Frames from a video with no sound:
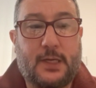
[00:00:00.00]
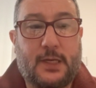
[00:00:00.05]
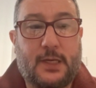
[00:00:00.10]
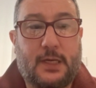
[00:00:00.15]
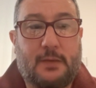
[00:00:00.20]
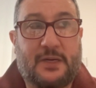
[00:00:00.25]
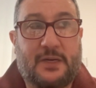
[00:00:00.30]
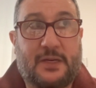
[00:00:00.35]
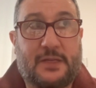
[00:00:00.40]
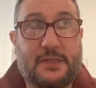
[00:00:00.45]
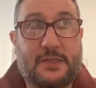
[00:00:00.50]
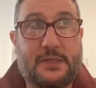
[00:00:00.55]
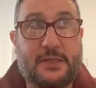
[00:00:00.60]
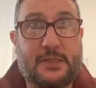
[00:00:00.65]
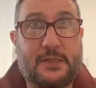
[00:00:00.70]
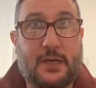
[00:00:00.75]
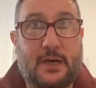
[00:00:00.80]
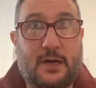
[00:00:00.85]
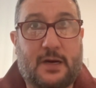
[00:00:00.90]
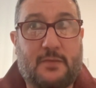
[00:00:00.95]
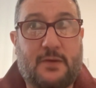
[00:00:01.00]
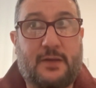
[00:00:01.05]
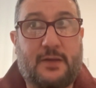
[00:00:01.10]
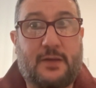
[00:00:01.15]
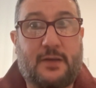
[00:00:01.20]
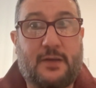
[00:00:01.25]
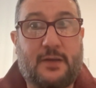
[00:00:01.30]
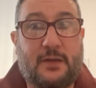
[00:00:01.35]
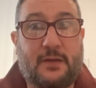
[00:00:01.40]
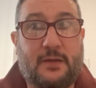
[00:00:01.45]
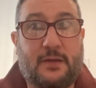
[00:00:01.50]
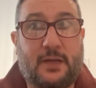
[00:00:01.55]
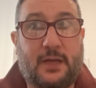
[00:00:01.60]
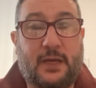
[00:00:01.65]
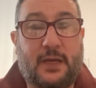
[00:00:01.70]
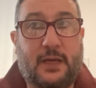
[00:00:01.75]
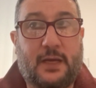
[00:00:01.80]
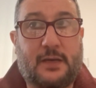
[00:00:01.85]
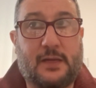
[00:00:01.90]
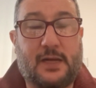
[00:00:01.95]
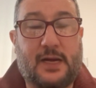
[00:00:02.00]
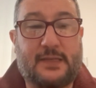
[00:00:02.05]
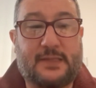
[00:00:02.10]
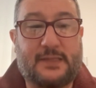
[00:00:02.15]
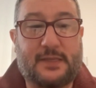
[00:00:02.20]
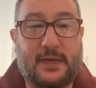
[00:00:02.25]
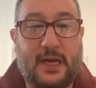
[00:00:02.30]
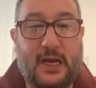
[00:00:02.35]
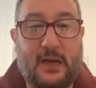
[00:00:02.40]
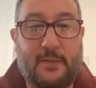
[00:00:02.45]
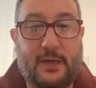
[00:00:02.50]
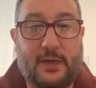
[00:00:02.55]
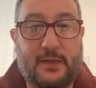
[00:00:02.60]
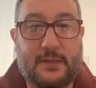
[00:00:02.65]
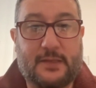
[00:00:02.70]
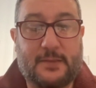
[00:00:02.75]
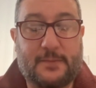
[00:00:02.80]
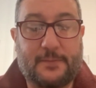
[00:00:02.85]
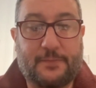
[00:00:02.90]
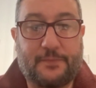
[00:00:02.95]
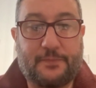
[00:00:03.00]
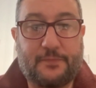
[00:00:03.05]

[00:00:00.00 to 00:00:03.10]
I'm going to start with the class dynamics.